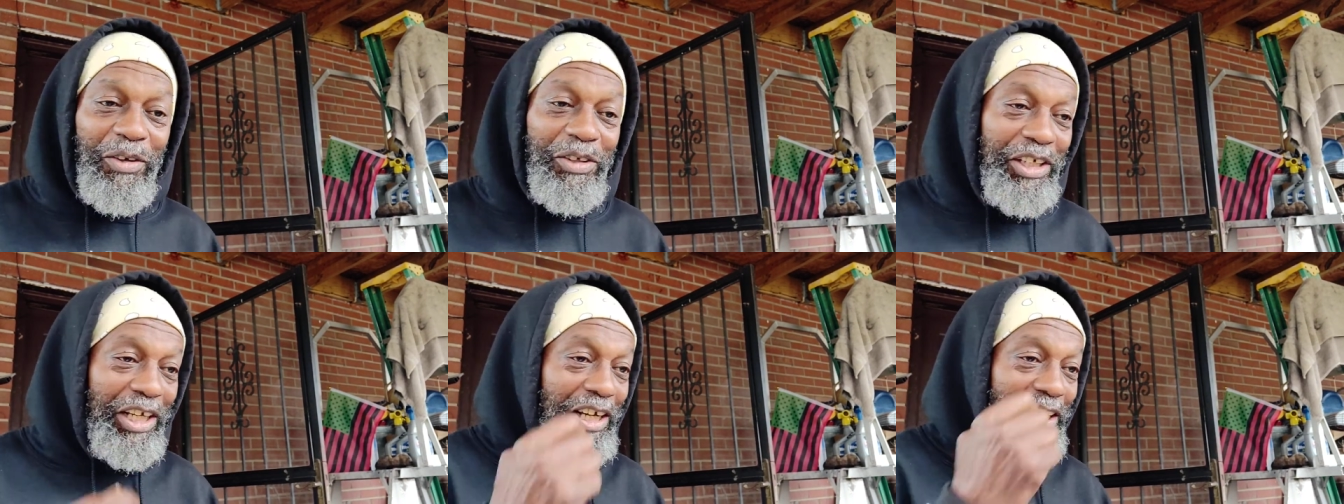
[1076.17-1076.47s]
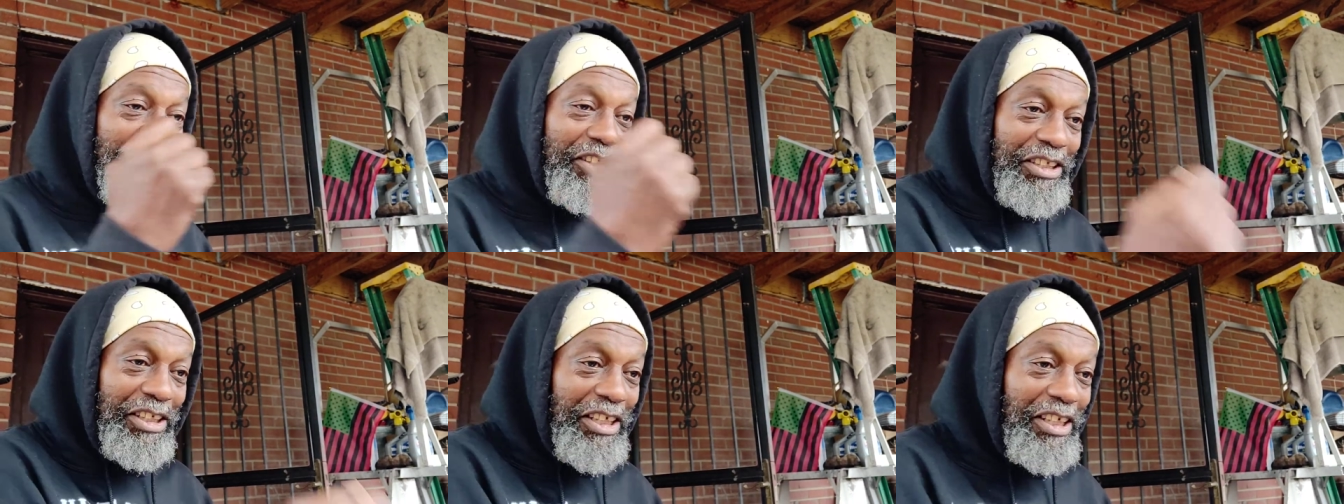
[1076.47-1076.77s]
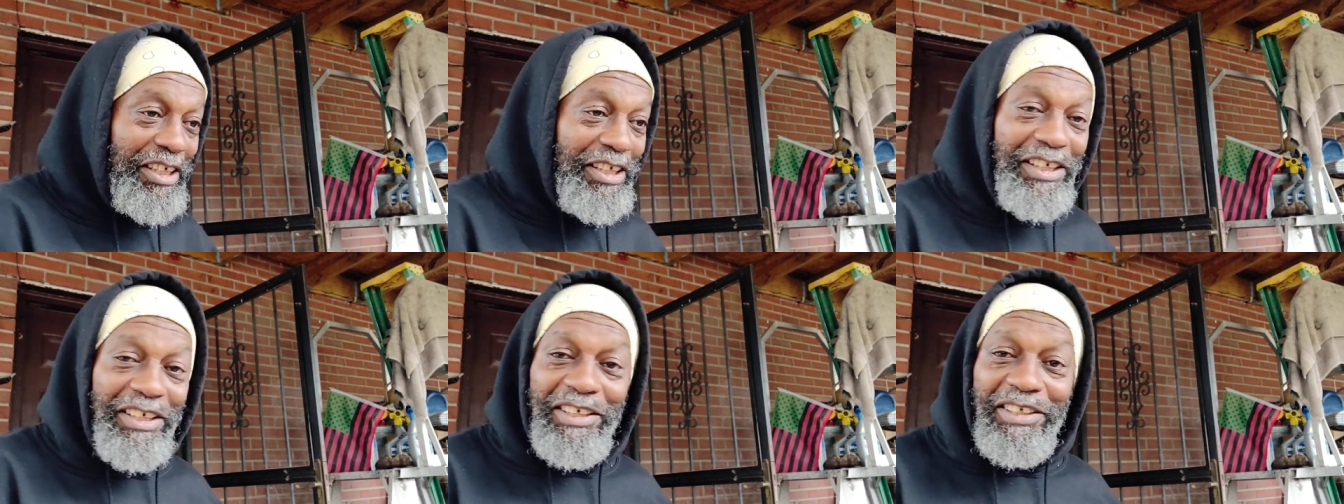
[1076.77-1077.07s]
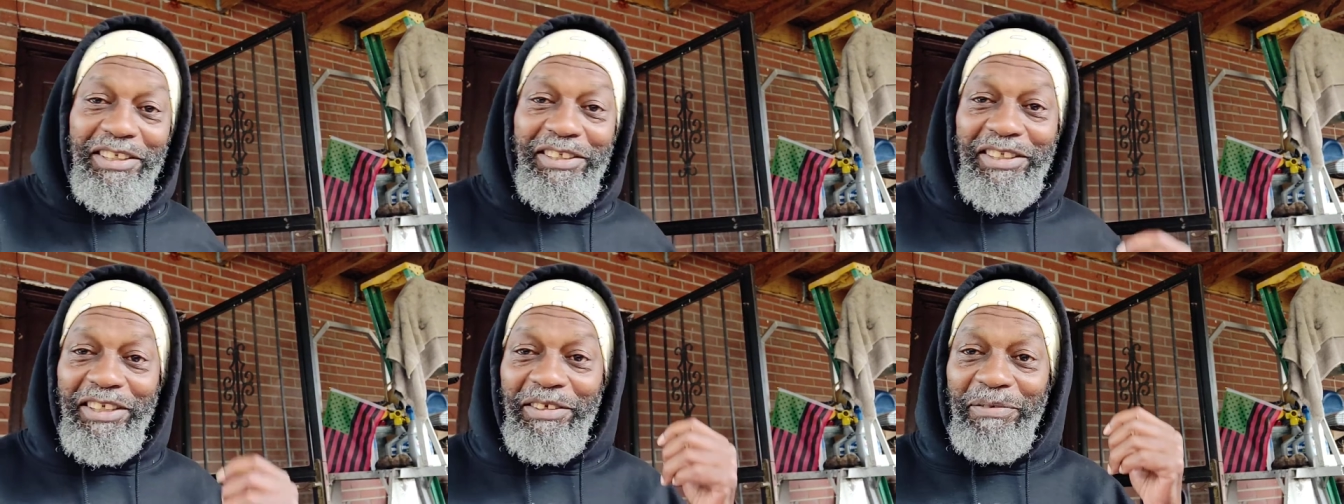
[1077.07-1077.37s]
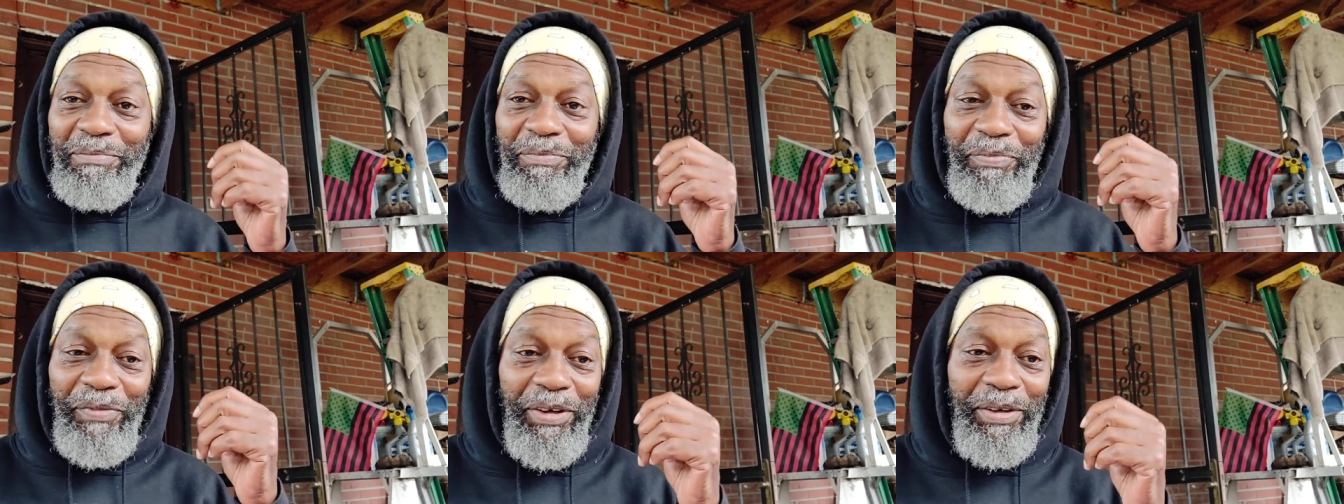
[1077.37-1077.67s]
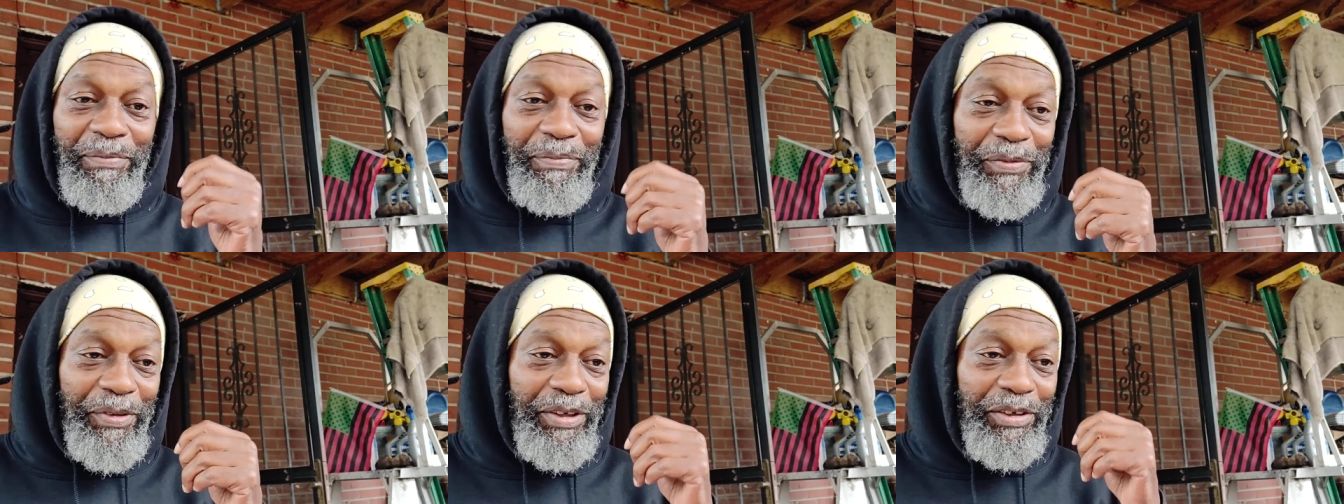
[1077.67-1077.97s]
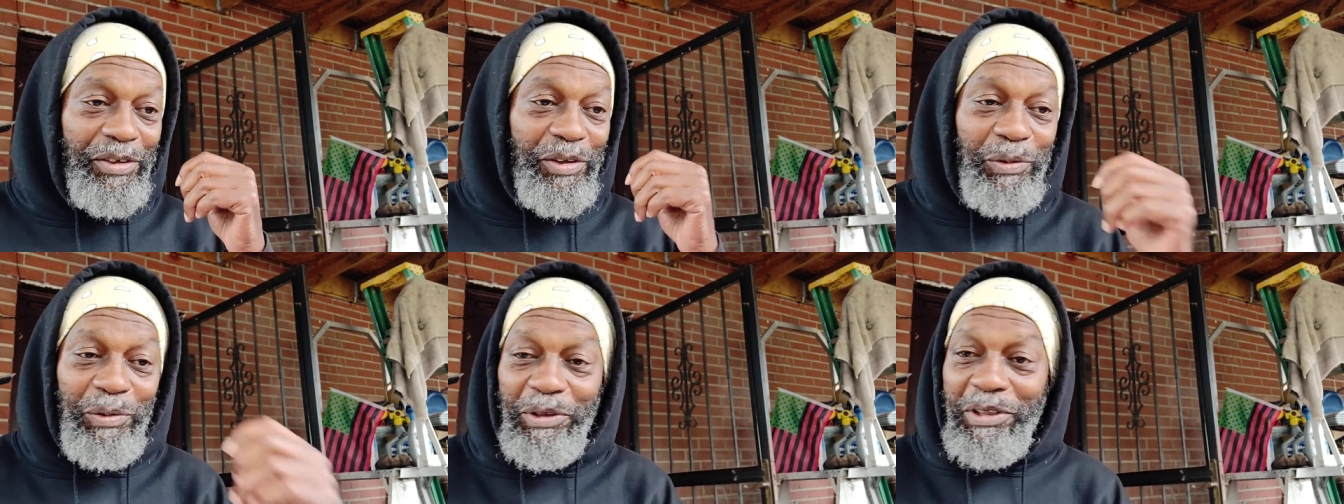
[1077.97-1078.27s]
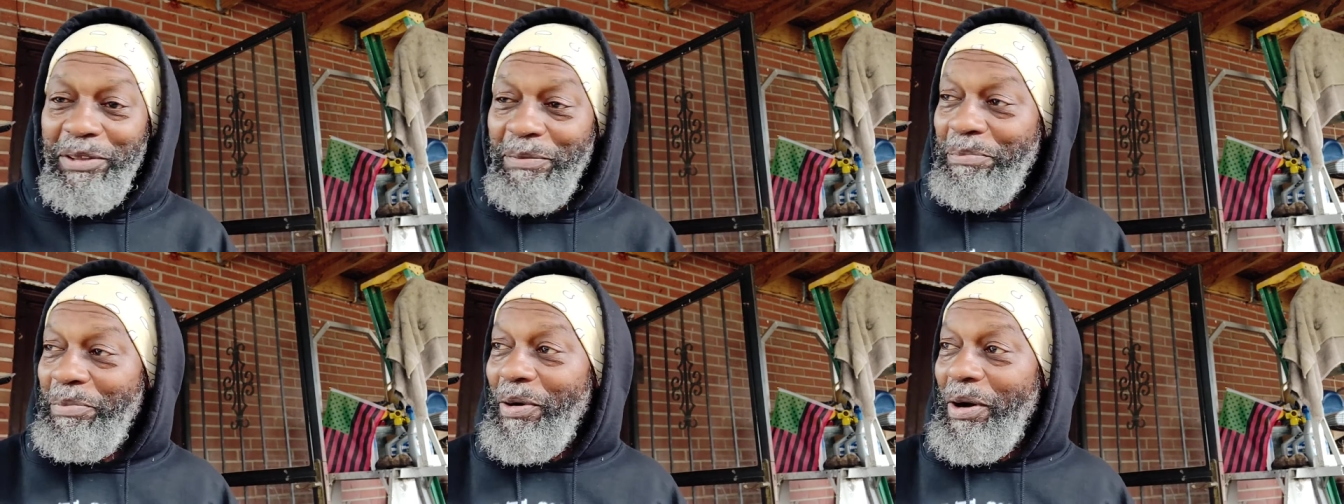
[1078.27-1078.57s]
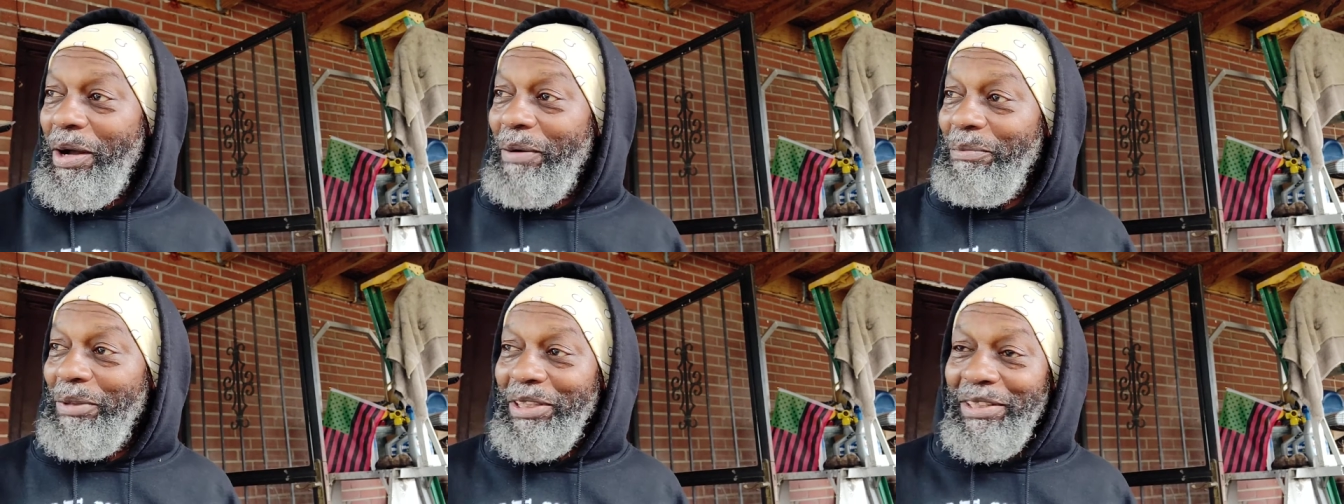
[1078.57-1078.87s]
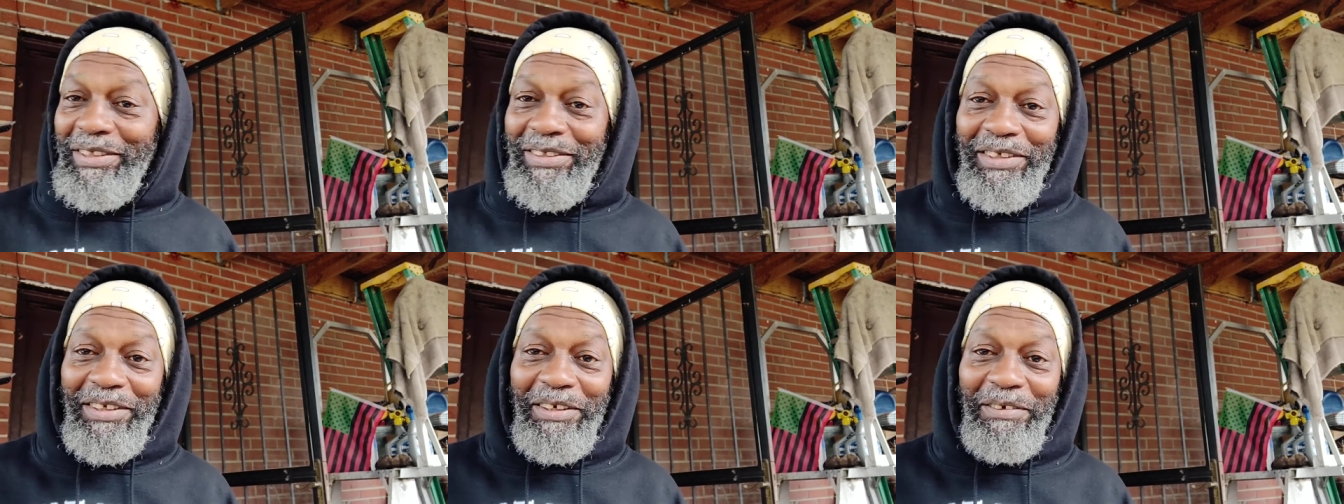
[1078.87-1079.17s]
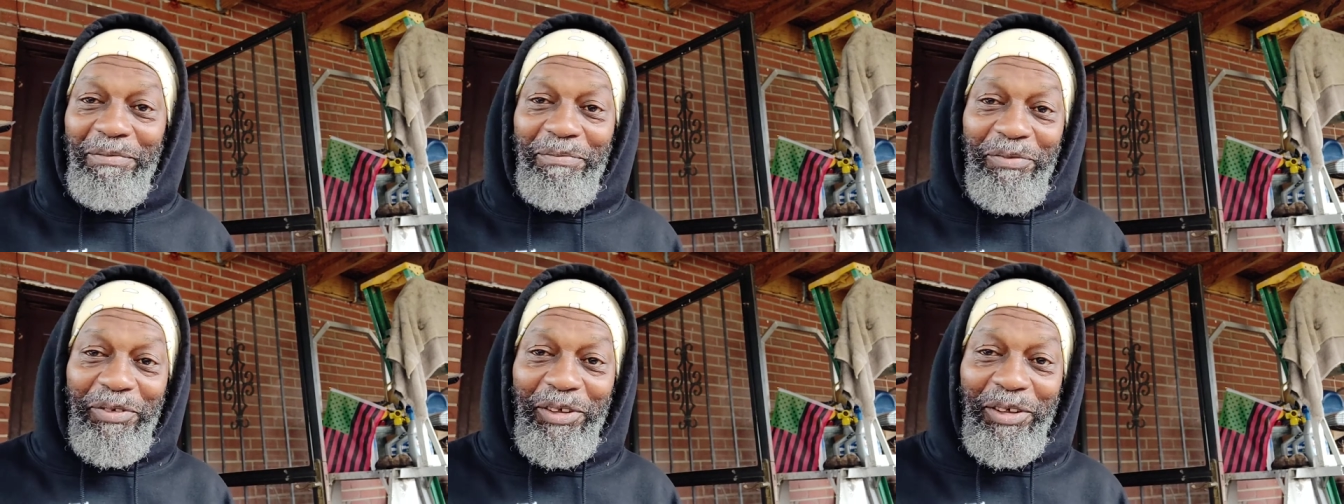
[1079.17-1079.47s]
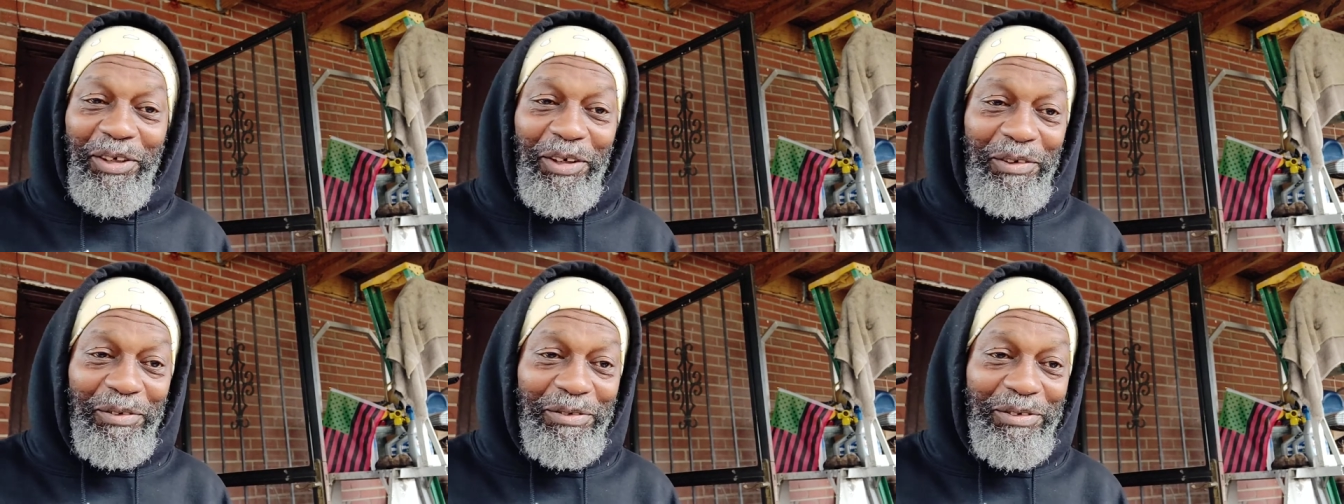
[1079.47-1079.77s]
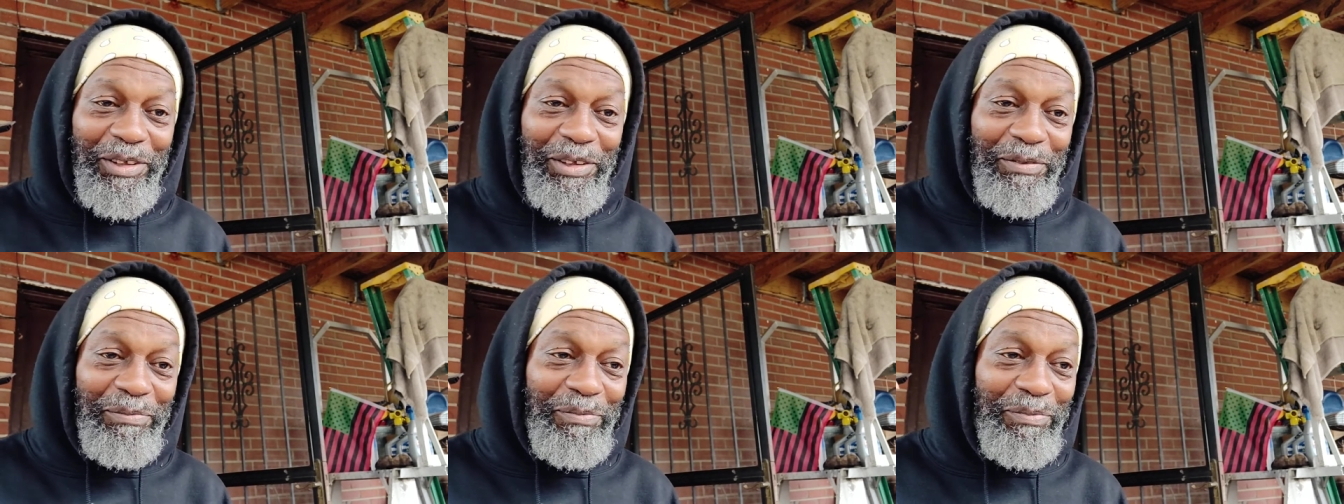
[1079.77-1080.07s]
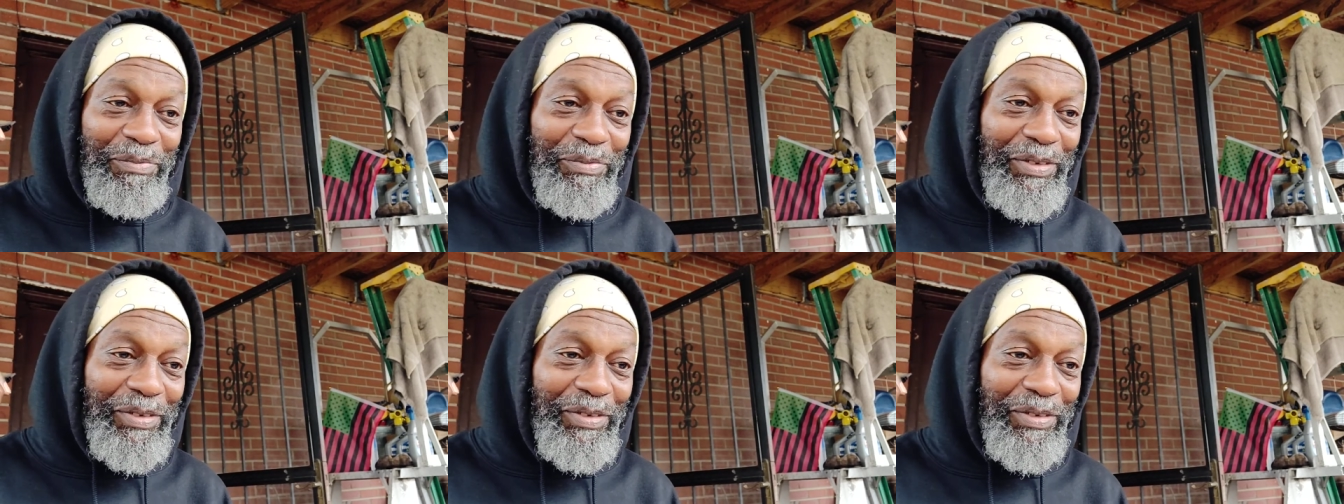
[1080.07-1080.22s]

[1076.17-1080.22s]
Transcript: The engineers, the the, the news department, the, you know the,